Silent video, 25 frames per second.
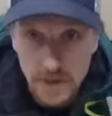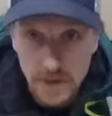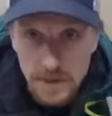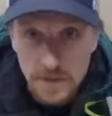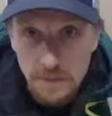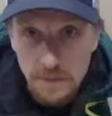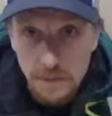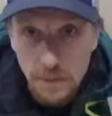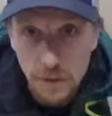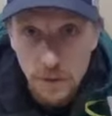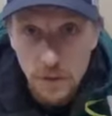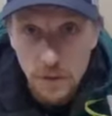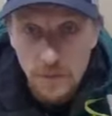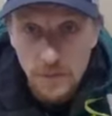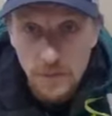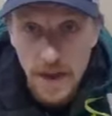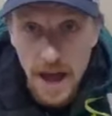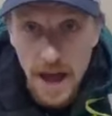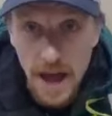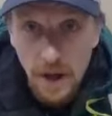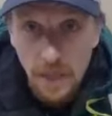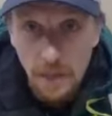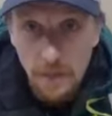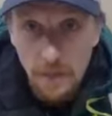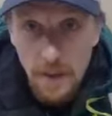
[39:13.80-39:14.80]
just move
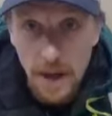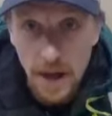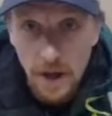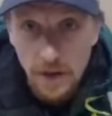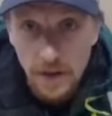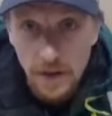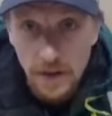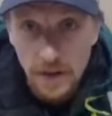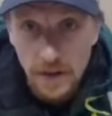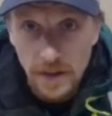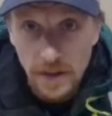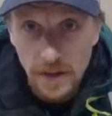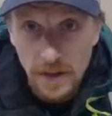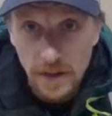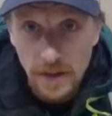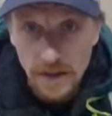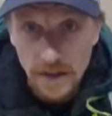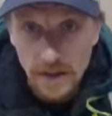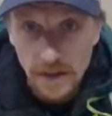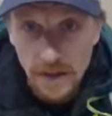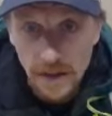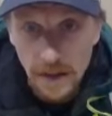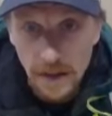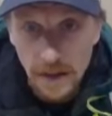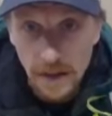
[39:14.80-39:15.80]
down the mountain
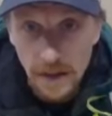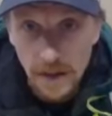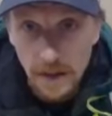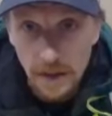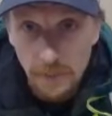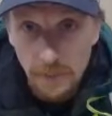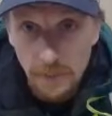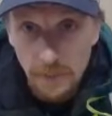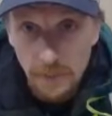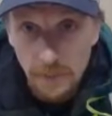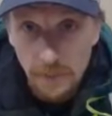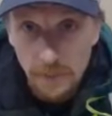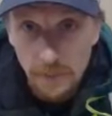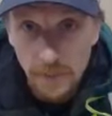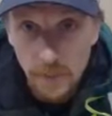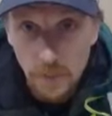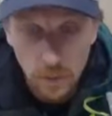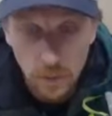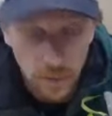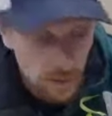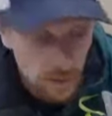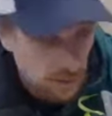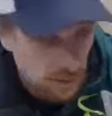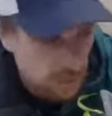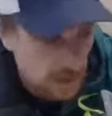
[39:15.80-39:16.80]
um,
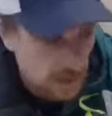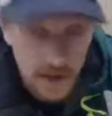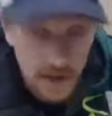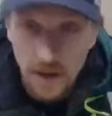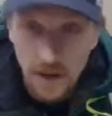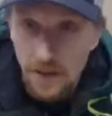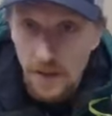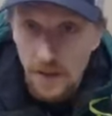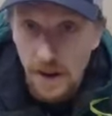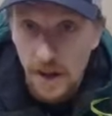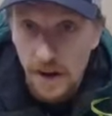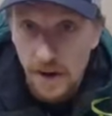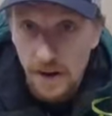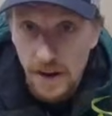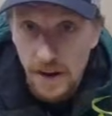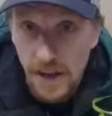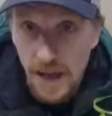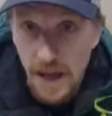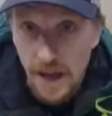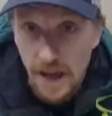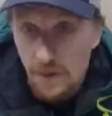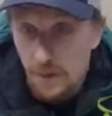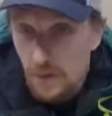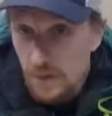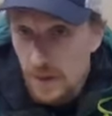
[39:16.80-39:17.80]
with the gear that I already
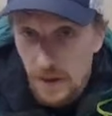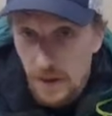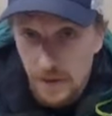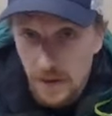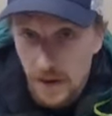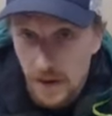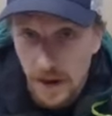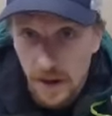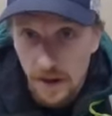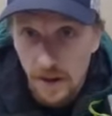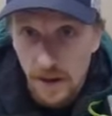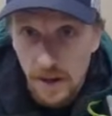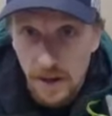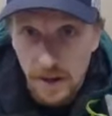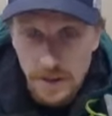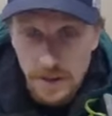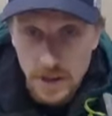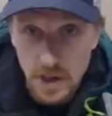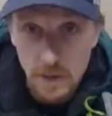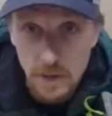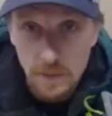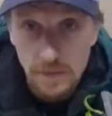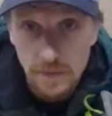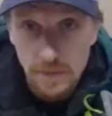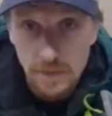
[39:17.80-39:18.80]
have without carrying a
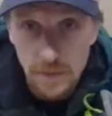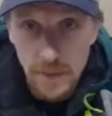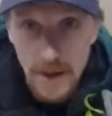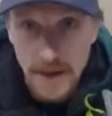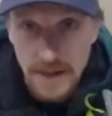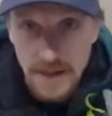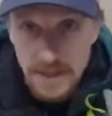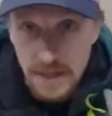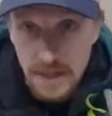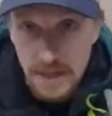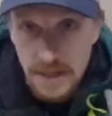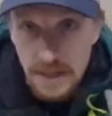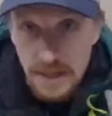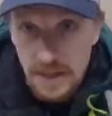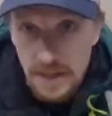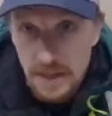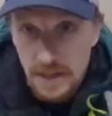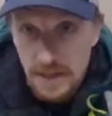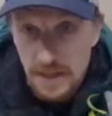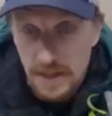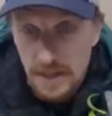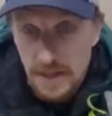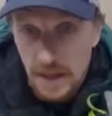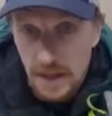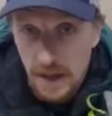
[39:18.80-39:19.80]
tube of epoxy
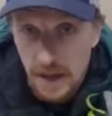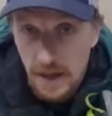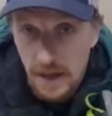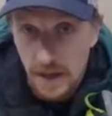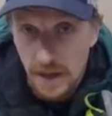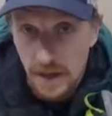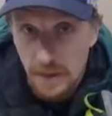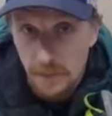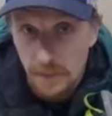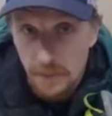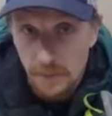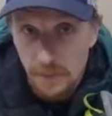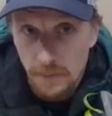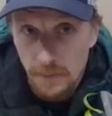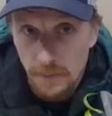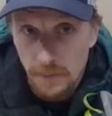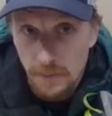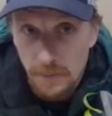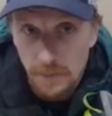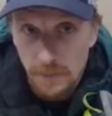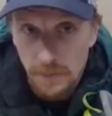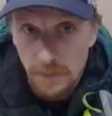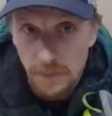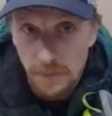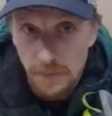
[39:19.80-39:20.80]
um,
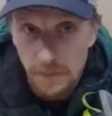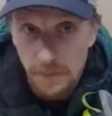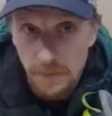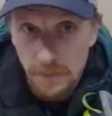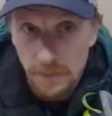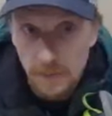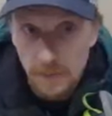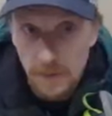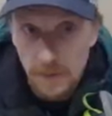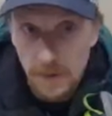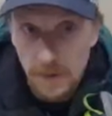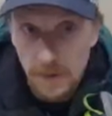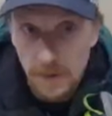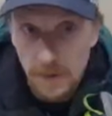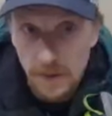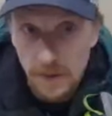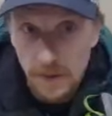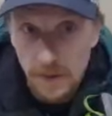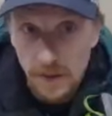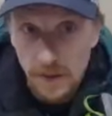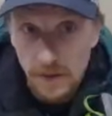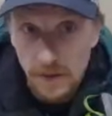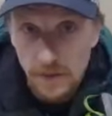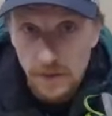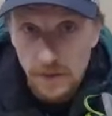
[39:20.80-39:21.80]

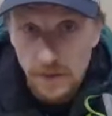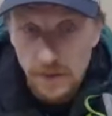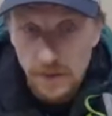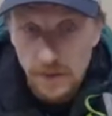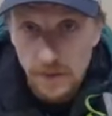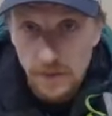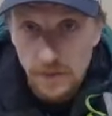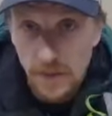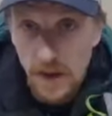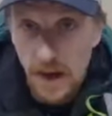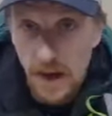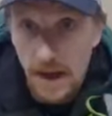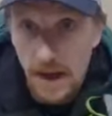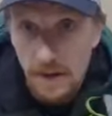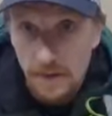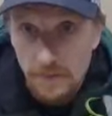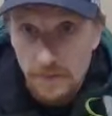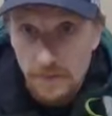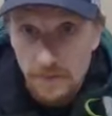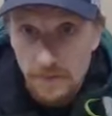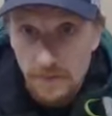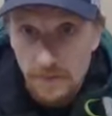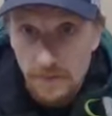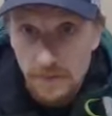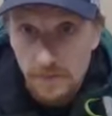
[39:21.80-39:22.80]
is fine
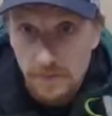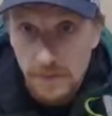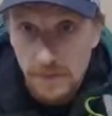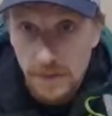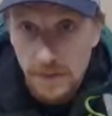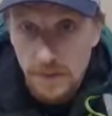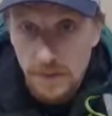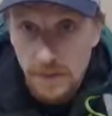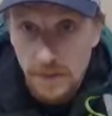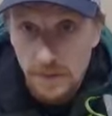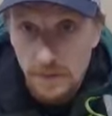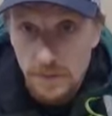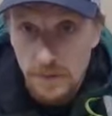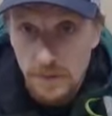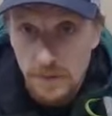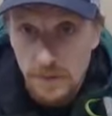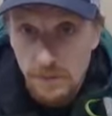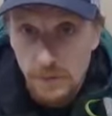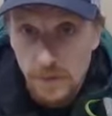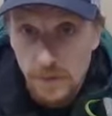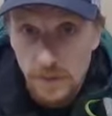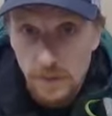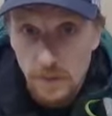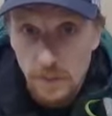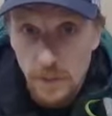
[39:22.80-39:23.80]
in terms of
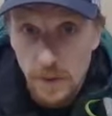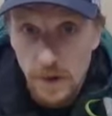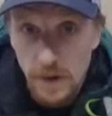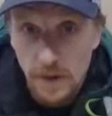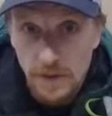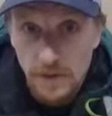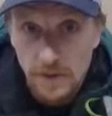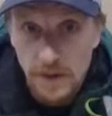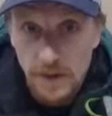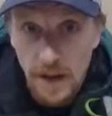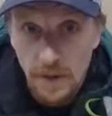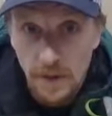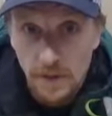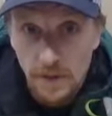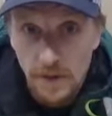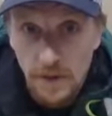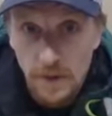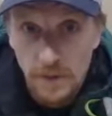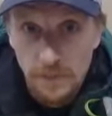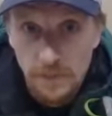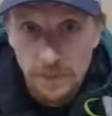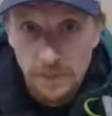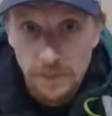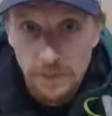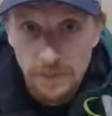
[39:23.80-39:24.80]
the repairs that I would do.
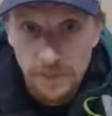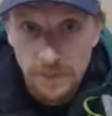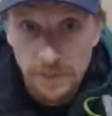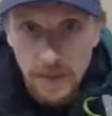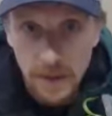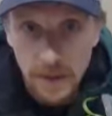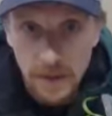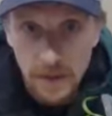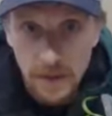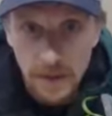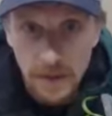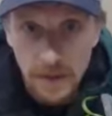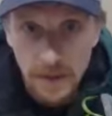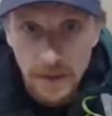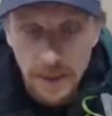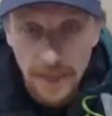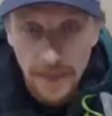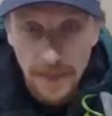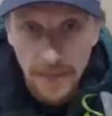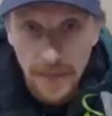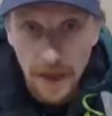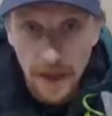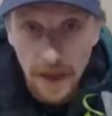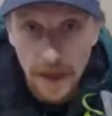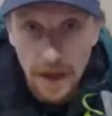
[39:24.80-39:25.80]

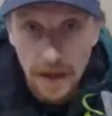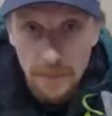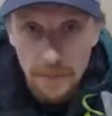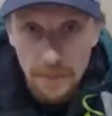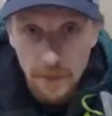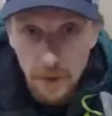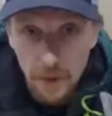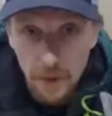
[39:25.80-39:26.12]
Um,